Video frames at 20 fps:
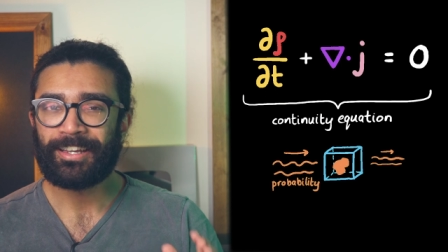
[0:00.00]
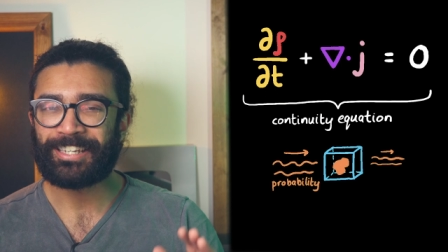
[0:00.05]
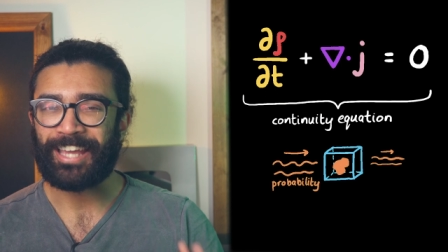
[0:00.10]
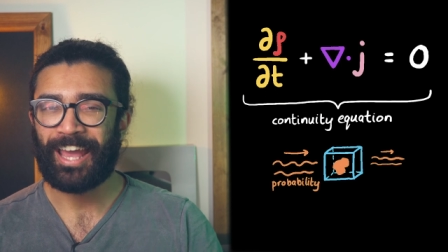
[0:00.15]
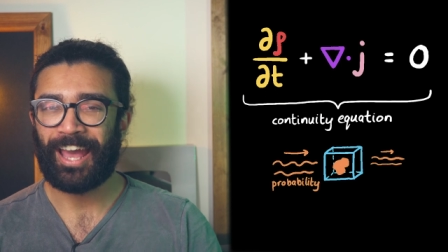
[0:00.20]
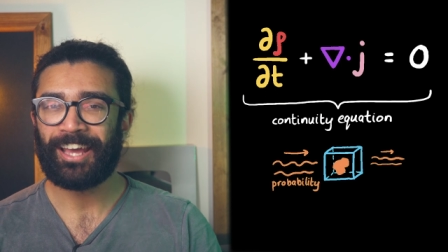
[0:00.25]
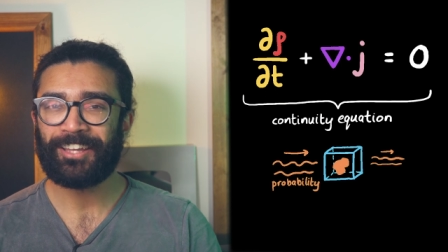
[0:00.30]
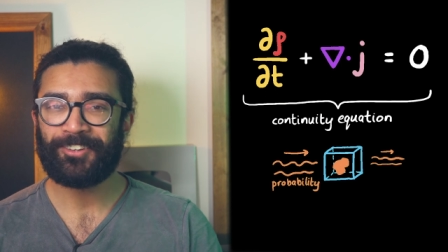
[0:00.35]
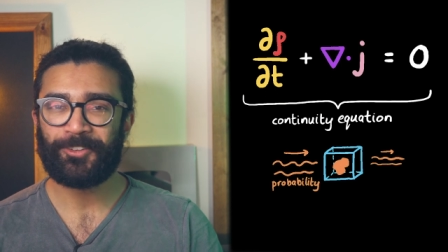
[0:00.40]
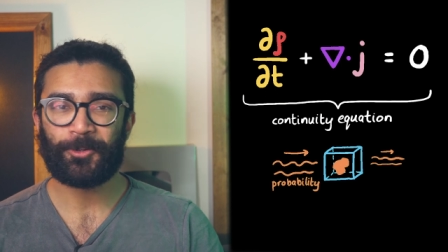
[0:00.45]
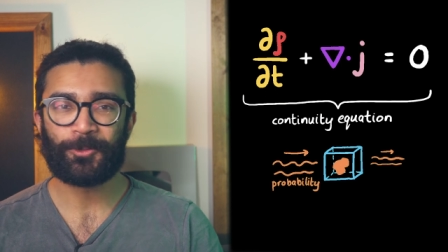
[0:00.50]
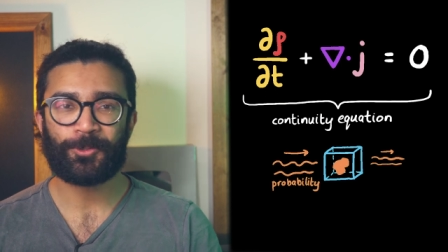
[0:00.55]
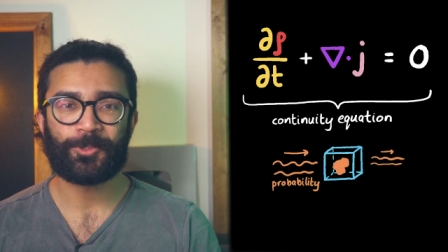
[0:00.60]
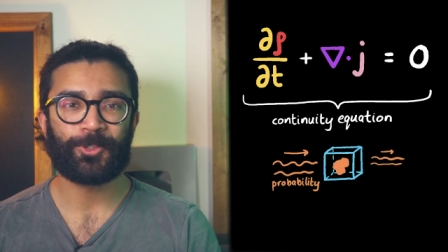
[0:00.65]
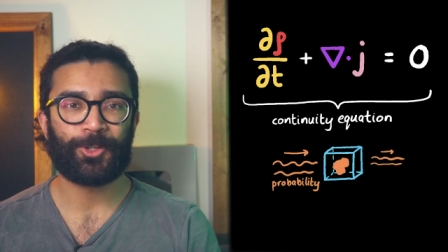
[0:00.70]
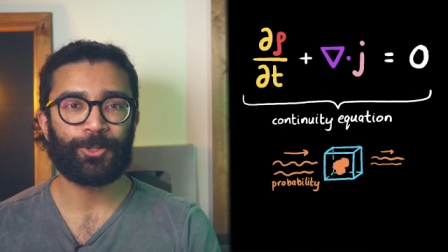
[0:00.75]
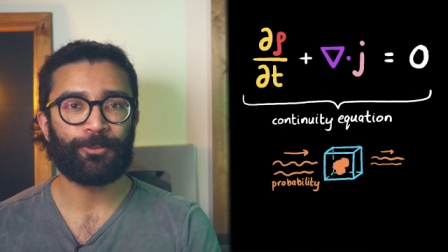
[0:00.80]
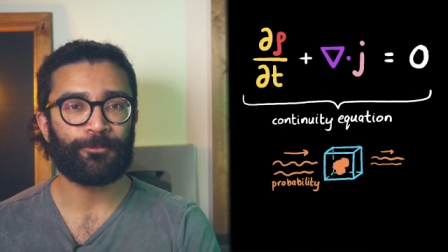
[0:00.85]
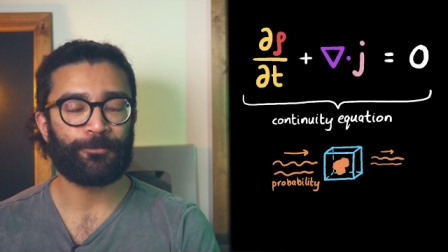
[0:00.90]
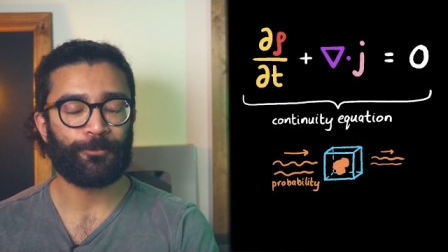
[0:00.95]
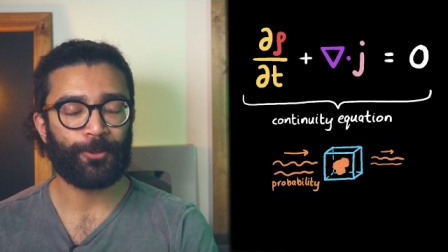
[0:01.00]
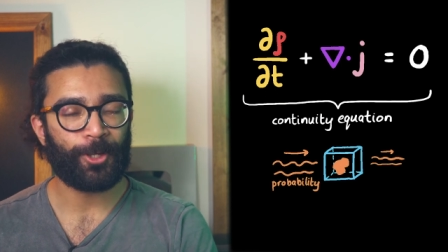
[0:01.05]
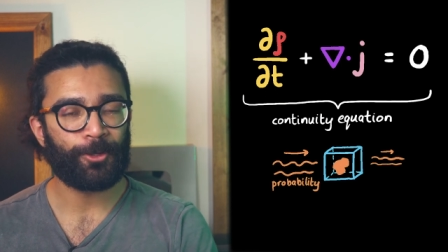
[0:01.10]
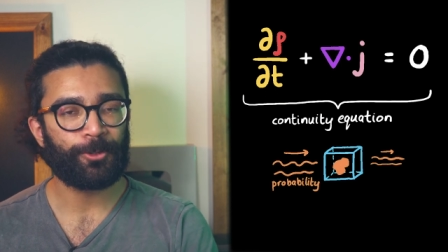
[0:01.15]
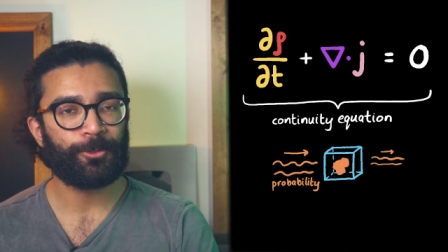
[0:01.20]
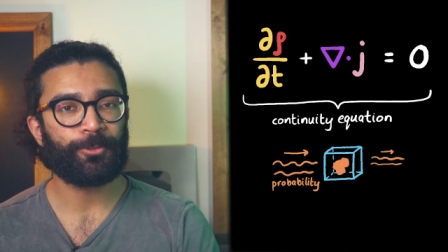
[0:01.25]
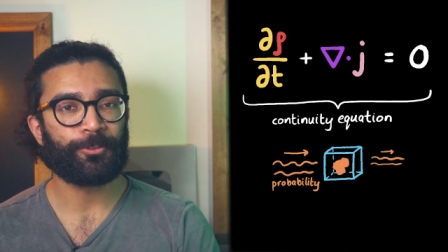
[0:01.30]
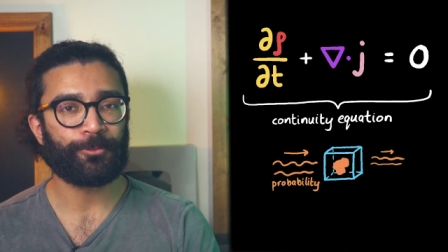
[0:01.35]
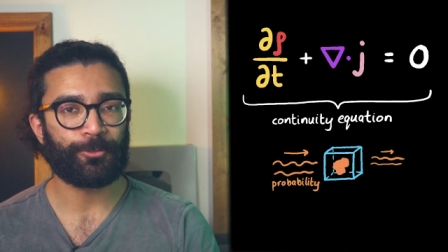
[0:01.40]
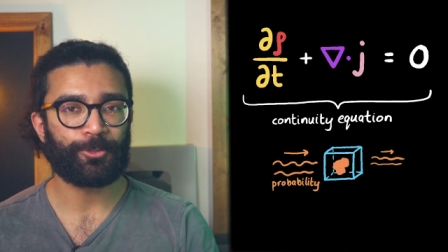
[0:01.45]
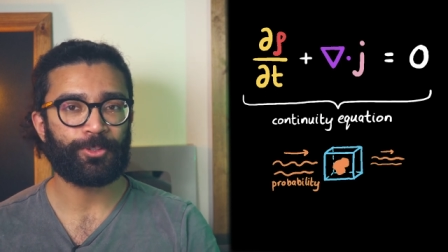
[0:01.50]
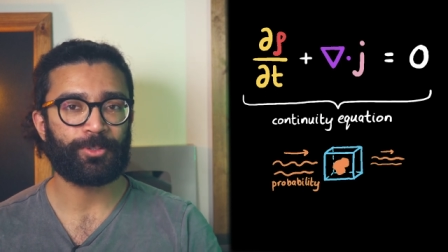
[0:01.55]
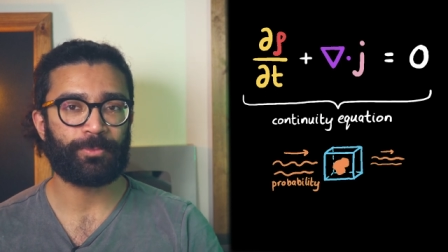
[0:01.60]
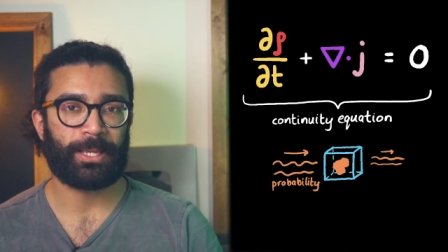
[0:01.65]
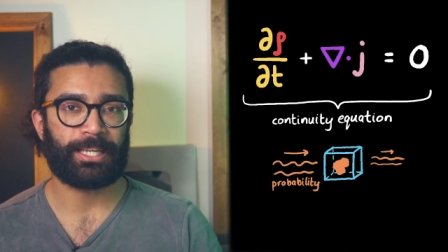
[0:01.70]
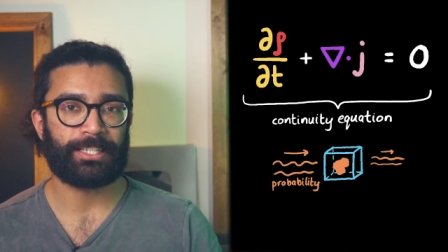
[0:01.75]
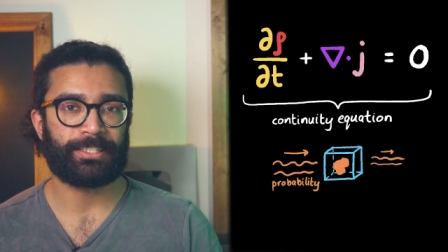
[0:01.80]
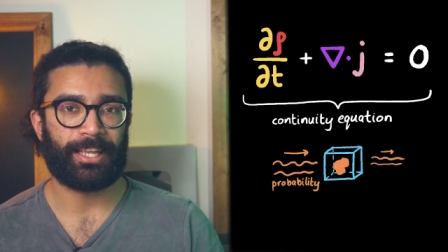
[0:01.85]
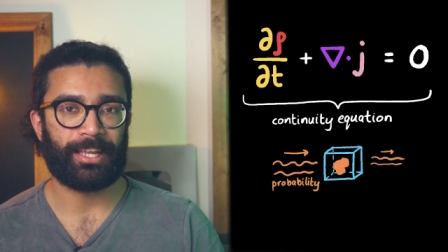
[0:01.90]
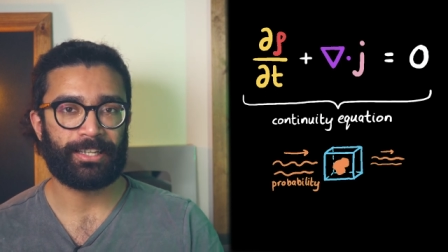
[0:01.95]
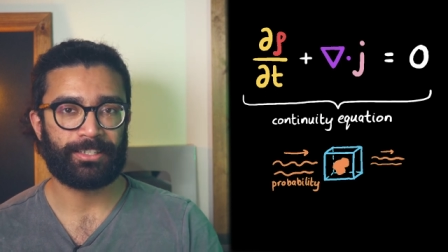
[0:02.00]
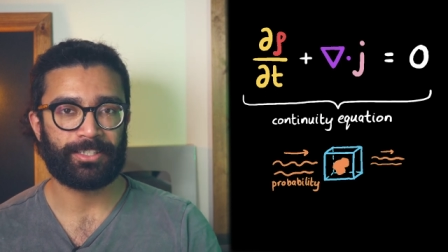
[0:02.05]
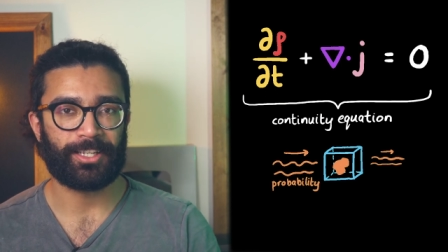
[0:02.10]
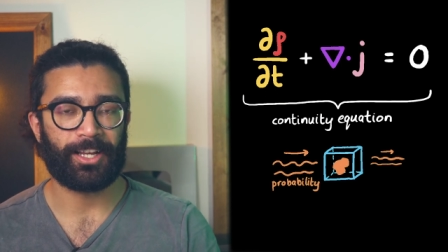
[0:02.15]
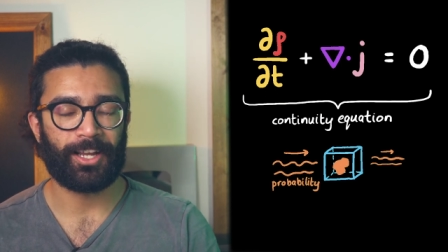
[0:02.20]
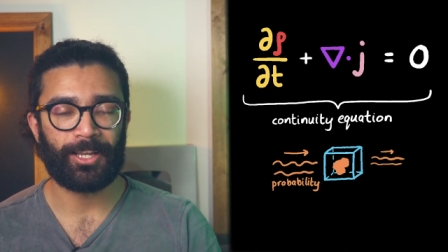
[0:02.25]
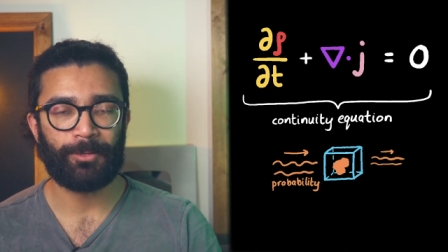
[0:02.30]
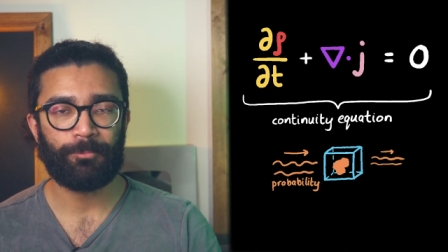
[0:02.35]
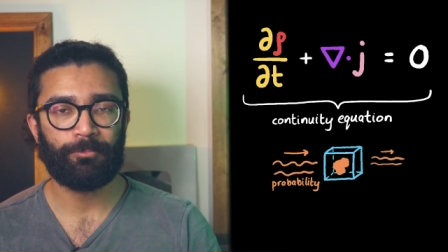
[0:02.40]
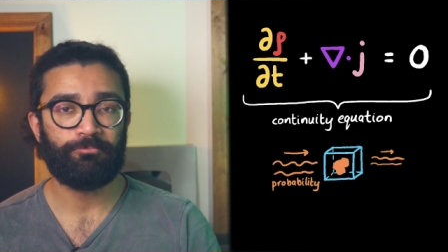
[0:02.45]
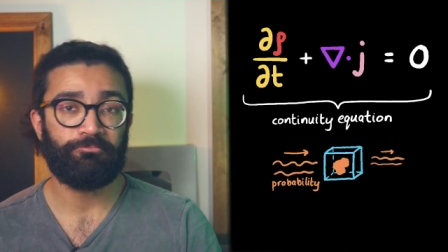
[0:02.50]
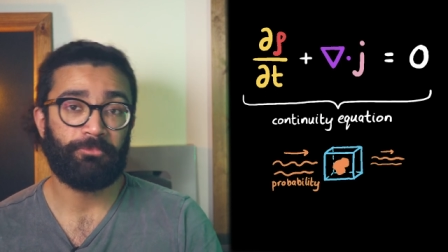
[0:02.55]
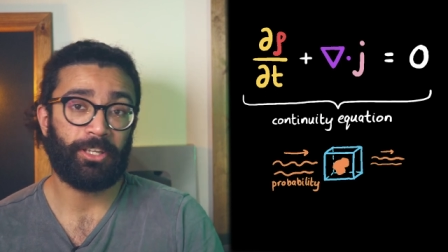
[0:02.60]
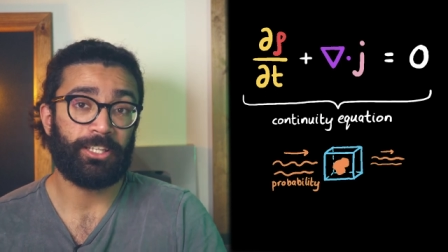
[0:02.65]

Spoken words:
can also flow through space and time